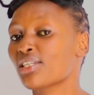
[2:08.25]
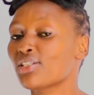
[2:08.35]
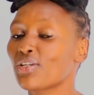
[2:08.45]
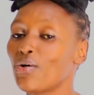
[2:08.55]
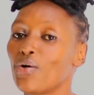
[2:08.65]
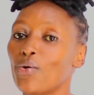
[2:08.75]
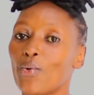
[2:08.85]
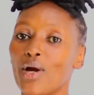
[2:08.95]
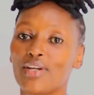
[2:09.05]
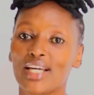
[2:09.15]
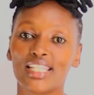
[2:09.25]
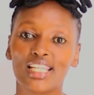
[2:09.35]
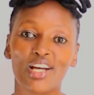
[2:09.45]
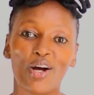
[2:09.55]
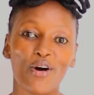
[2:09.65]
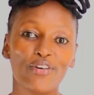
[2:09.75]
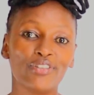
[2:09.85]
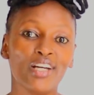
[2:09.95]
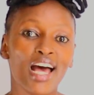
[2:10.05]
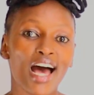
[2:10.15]
So when you are taking
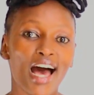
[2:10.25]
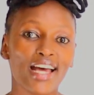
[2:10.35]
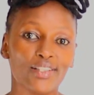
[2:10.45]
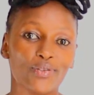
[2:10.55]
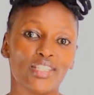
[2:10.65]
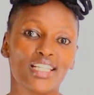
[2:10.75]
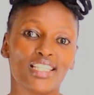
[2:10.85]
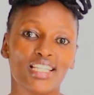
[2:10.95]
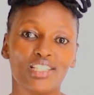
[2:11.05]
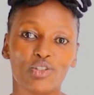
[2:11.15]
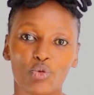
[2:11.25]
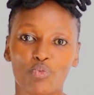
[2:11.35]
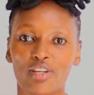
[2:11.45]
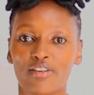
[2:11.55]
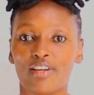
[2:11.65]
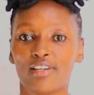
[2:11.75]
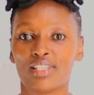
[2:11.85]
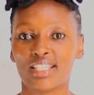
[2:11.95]
off, you just need to be